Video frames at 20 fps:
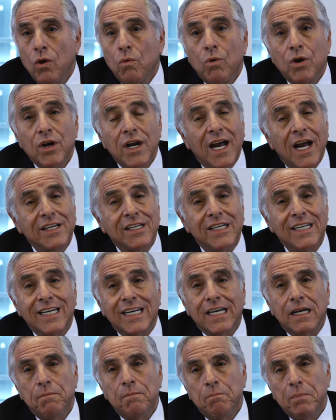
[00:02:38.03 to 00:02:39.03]
We're not going to
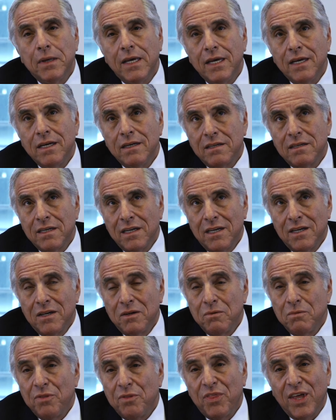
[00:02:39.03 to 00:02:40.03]
compete
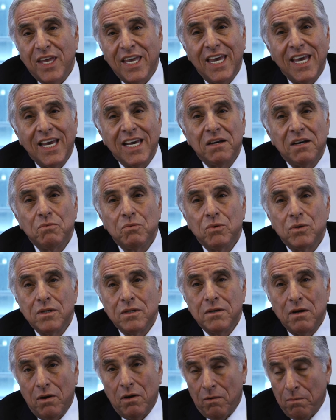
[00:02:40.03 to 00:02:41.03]
with the King and
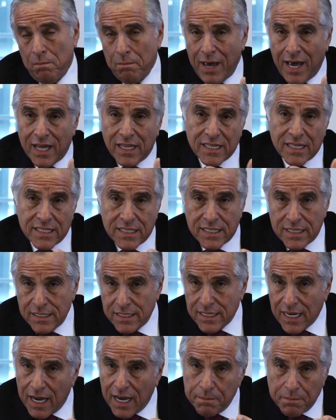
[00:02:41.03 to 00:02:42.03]
Wood Mallison
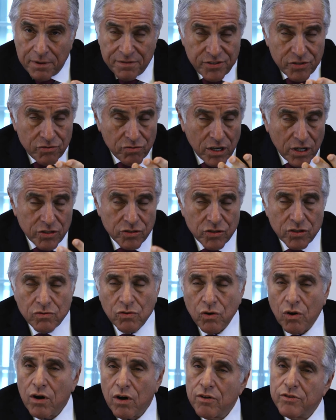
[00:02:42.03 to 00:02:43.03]
type of
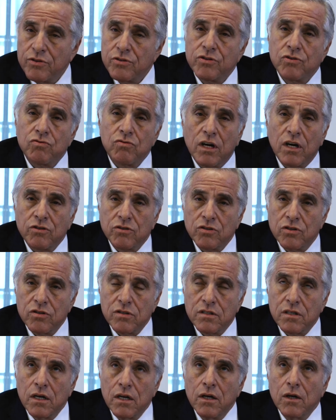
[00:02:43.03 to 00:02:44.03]
structure or other
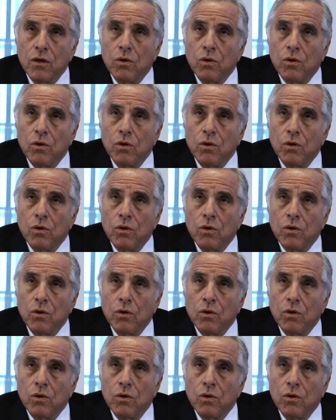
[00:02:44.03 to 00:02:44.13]
structures